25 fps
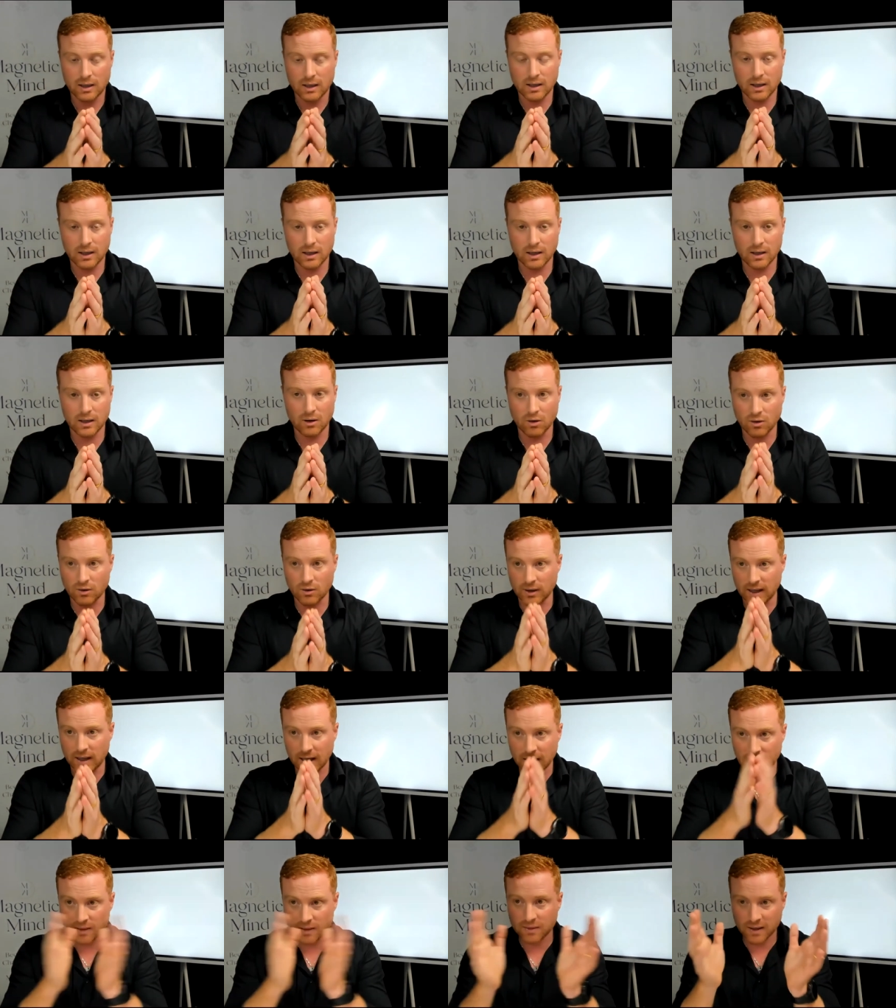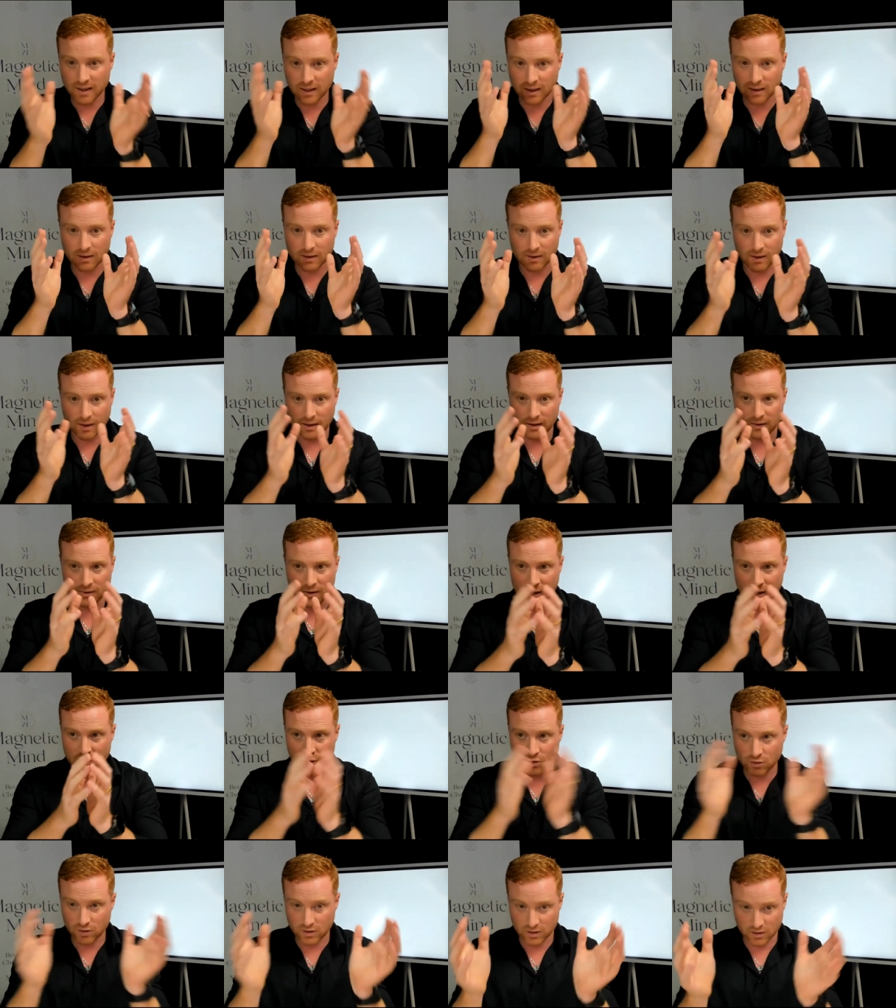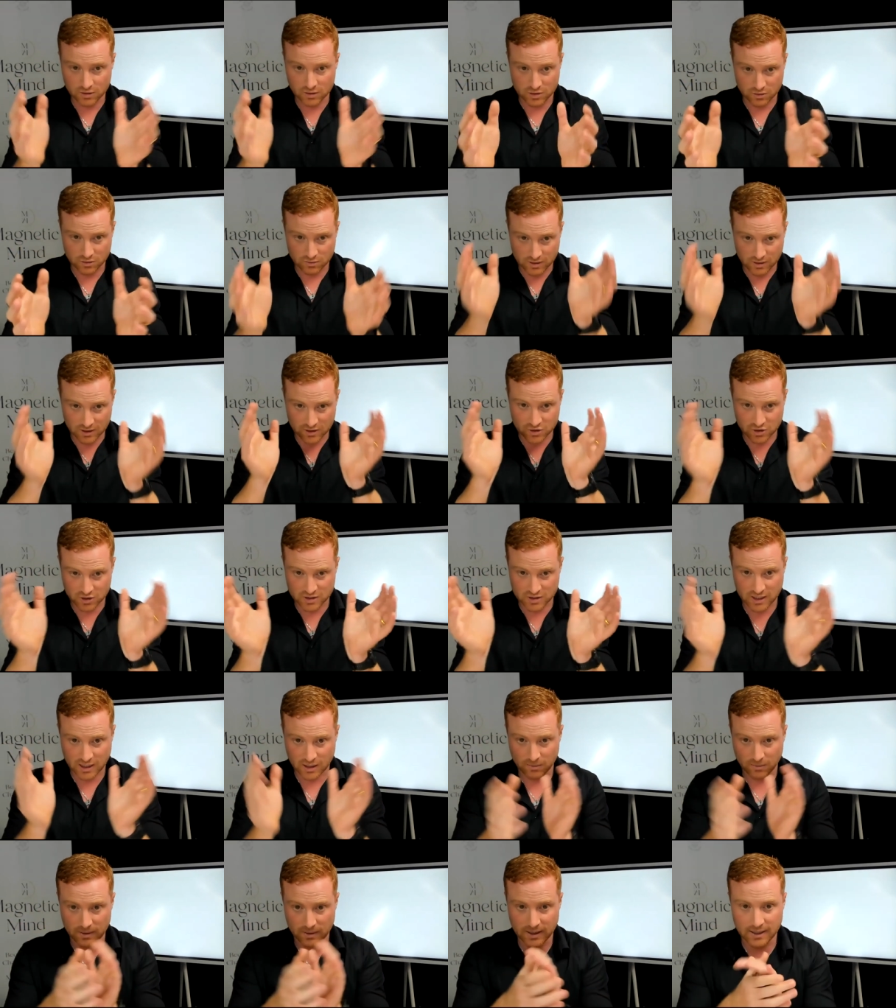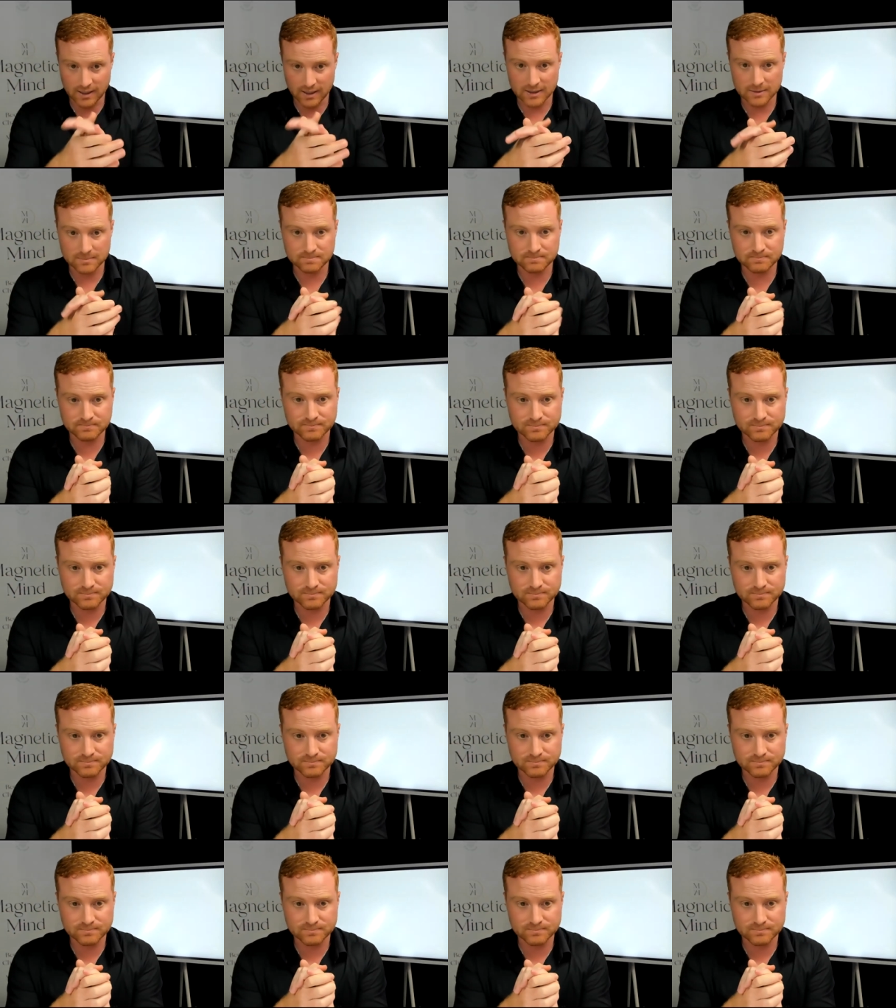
on anything that you can do. It's just how we are.